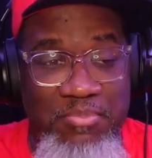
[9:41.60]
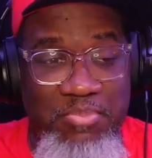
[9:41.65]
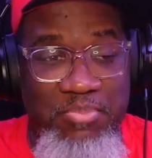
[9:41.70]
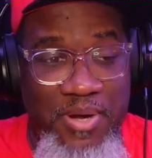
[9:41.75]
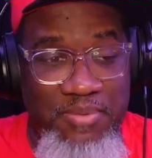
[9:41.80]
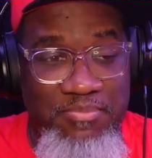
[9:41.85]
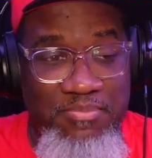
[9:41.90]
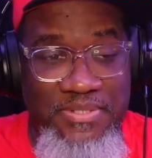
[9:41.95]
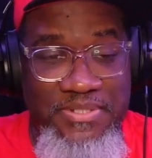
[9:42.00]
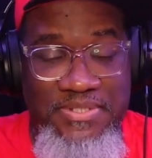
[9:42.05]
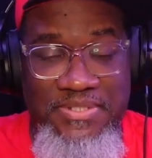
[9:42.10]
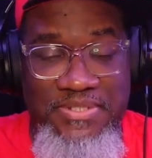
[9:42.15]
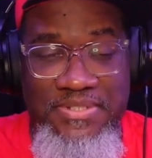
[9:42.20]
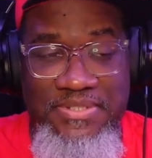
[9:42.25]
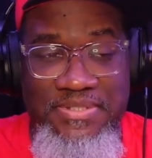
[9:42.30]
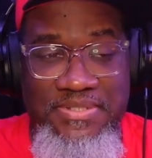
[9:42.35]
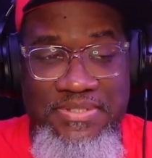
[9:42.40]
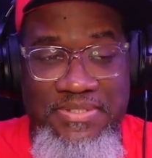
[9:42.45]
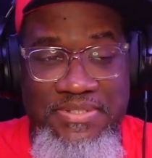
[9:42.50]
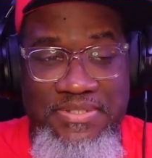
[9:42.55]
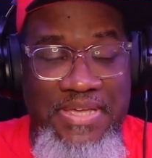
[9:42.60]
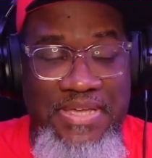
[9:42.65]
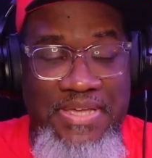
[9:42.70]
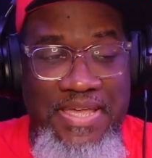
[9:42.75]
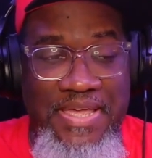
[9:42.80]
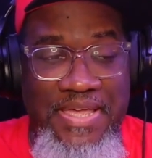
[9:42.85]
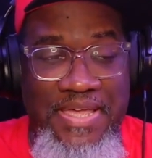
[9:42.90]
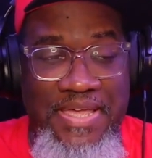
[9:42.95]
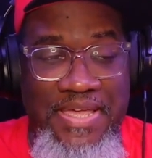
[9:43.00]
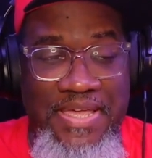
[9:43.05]
purpose,
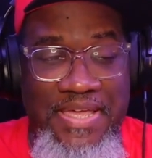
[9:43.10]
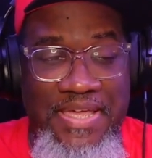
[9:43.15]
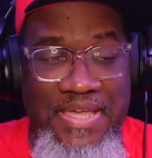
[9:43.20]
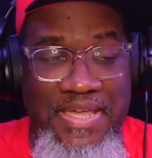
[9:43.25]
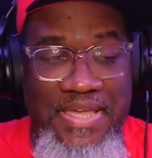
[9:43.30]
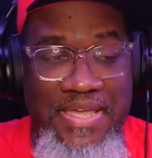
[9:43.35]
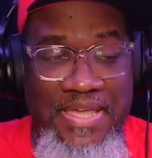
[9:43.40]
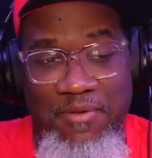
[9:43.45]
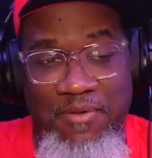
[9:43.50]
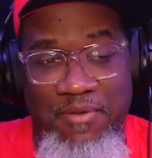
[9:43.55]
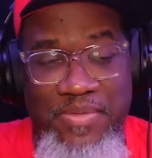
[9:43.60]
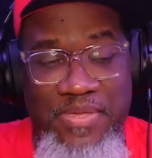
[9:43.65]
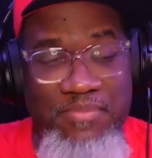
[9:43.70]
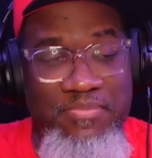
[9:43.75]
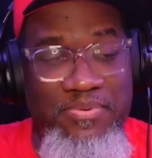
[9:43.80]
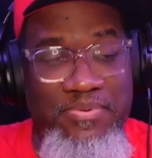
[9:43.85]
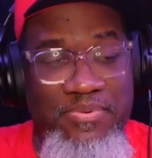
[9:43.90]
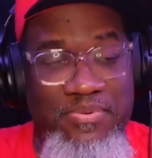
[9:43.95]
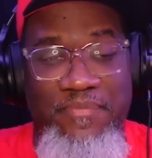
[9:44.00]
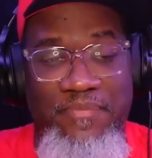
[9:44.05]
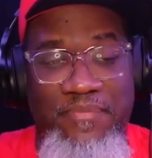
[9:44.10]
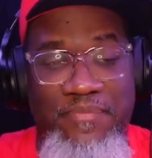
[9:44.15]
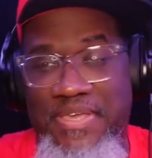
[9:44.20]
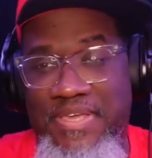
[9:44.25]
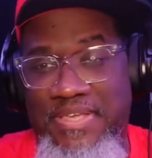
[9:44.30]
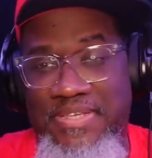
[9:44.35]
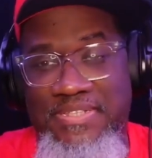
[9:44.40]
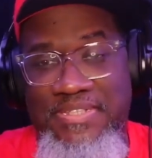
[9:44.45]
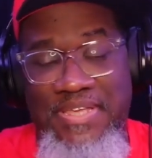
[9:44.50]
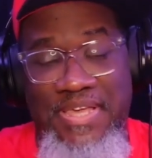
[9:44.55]
and people don't think
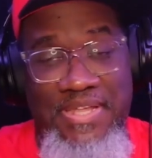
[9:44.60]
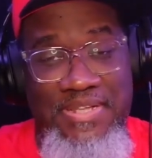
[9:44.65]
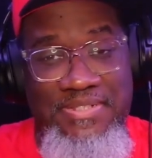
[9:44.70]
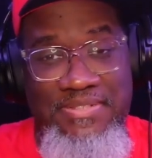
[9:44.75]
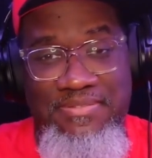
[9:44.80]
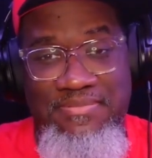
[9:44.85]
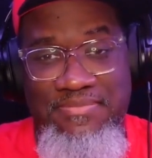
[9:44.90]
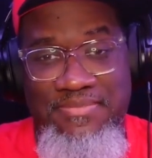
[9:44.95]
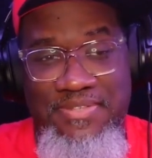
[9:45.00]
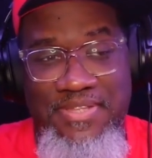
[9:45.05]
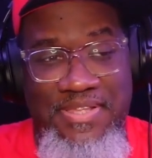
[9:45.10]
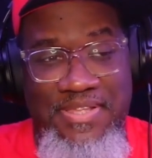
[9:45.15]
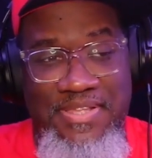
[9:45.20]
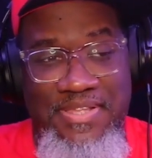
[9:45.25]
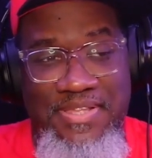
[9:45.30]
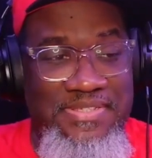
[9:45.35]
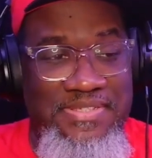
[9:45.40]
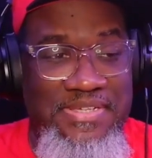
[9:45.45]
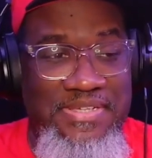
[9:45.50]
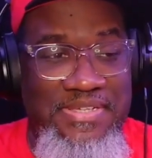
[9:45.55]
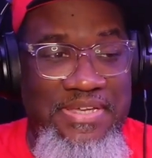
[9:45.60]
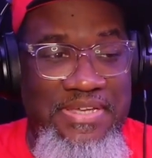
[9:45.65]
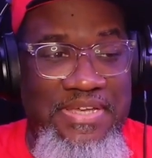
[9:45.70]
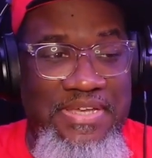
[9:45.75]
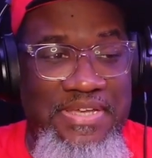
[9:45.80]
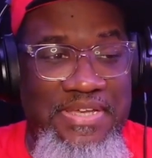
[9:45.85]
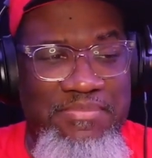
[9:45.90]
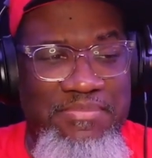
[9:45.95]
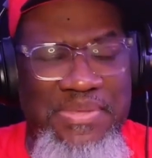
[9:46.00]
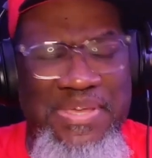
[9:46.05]
it's hitting because
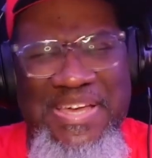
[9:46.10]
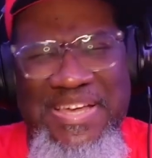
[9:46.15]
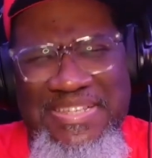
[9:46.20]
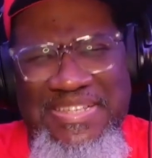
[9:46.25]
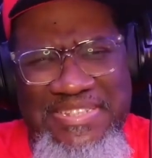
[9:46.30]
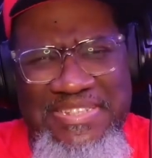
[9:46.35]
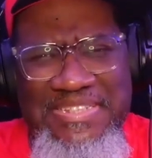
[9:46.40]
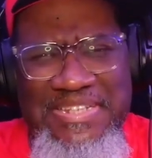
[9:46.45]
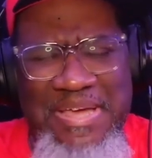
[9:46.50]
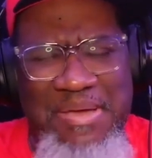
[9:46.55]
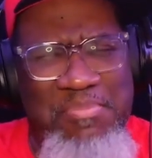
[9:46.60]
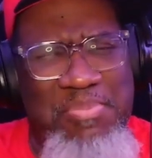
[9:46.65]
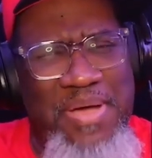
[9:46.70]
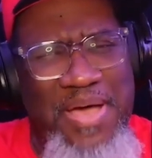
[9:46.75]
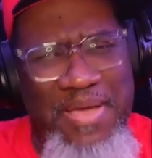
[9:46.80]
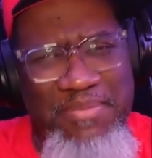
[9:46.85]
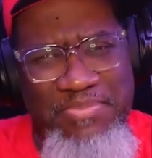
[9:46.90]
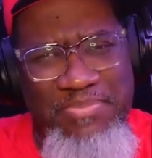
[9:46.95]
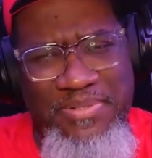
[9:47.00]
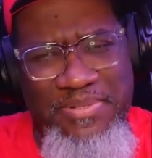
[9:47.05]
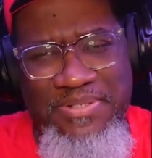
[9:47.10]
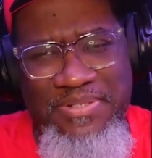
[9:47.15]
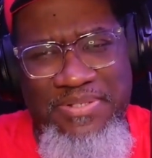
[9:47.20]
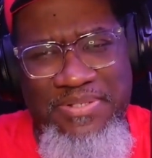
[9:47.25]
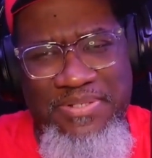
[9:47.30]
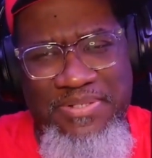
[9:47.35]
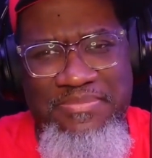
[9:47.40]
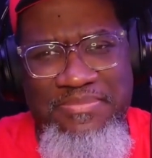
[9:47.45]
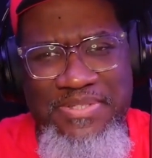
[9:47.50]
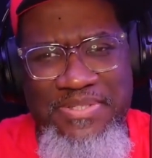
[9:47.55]
it's not popular.
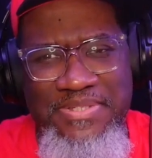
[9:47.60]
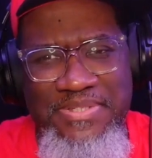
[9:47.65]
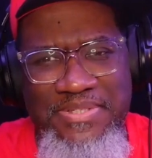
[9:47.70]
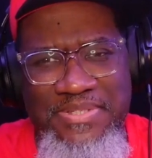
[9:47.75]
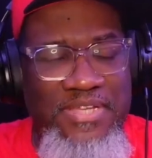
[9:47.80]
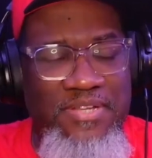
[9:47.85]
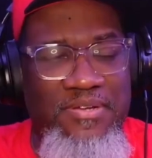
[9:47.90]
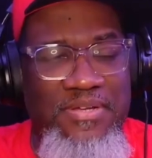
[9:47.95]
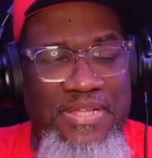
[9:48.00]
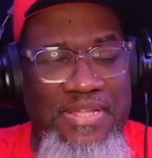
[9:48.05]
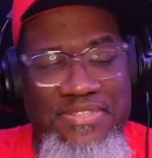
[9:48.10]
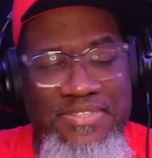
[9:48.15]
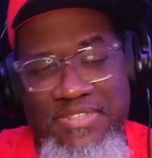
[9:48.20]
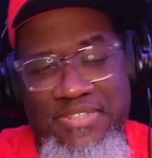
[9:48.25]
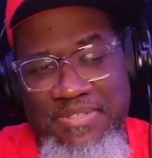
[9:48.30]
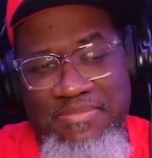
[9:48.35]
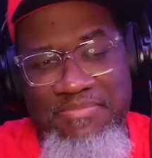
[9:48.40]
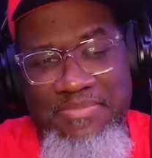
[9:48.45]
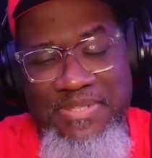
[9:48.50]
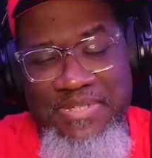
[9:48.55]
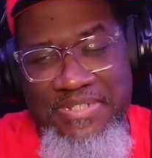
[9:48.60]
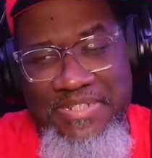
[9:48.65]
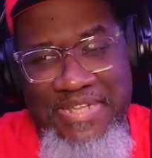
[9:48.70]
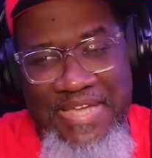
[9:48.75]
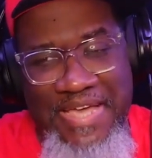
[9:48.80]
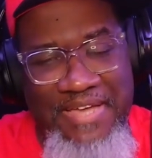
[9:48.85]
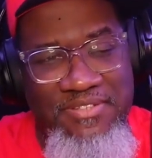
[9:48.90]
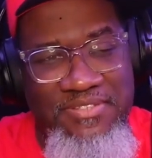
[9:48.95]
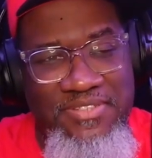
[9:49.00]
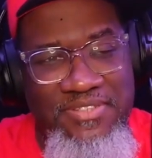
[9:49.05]
That's the
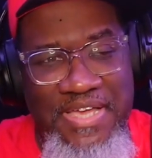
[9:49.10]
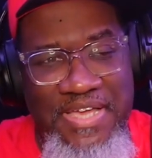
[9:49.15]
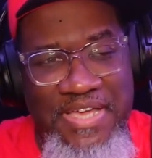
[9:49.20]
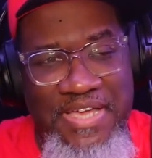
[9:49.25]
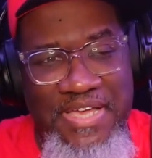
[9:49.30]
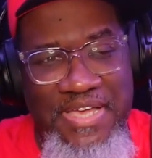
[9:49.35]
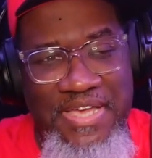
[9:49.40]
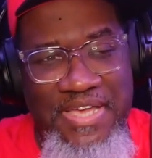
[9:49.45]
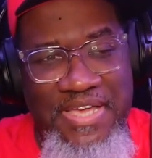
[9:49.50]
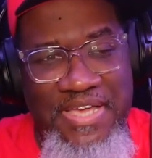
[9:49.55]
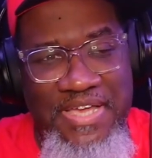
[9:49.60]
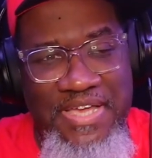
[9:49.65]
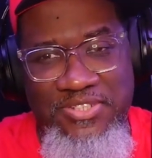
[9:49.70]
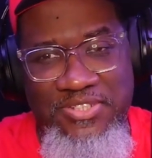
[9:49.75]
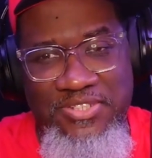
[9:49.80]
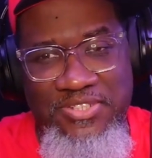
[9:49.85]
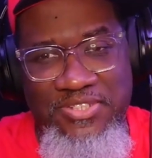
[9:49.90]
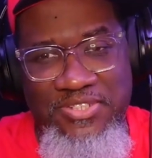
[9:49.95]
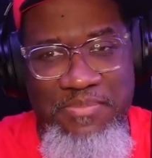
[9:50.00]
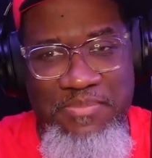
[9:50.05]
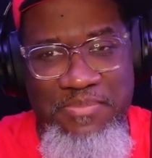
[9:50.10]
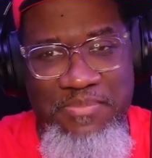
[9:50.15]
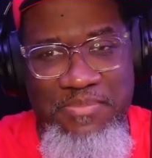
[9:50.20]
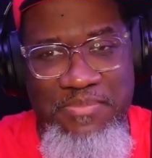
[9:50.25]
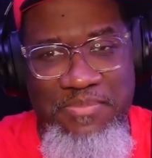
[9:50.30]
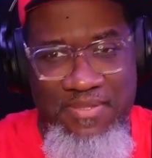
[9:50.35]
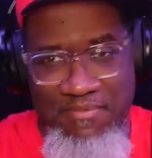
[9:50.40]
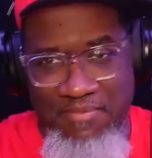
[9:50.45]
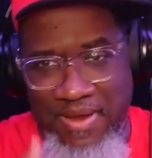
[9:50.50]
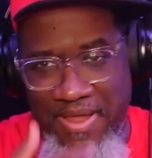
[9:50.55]
downside of kind of social
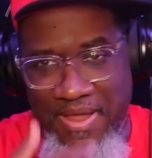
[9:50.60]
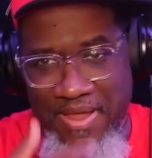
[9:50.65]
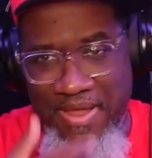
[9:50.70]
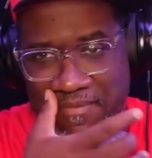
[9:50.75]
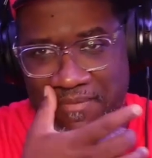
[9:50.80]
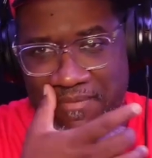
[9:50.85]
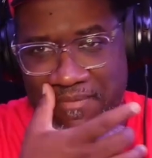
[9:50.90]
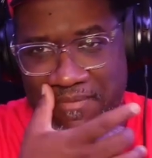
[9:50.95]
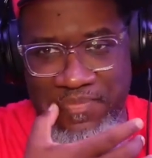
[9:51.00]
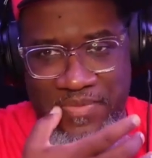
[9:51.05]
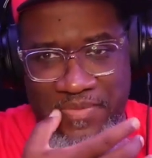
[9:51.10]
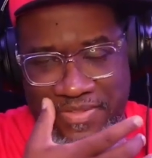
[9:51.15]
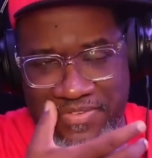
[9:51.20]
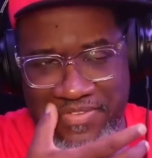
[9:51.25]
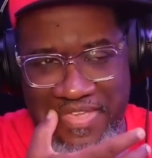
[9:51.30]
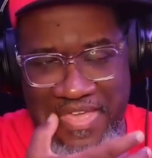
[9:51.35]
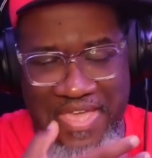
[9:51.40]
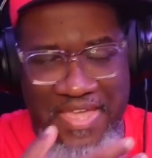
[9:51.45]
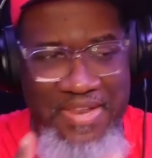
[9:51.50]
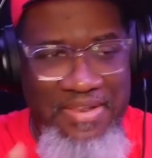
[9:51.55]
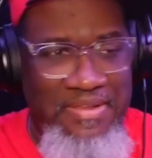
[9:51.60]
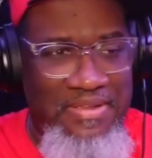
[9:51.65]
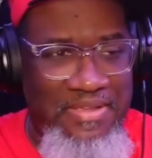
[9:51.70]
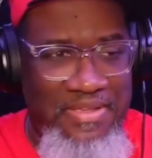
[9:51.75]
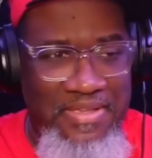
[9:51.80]
media, right? Is that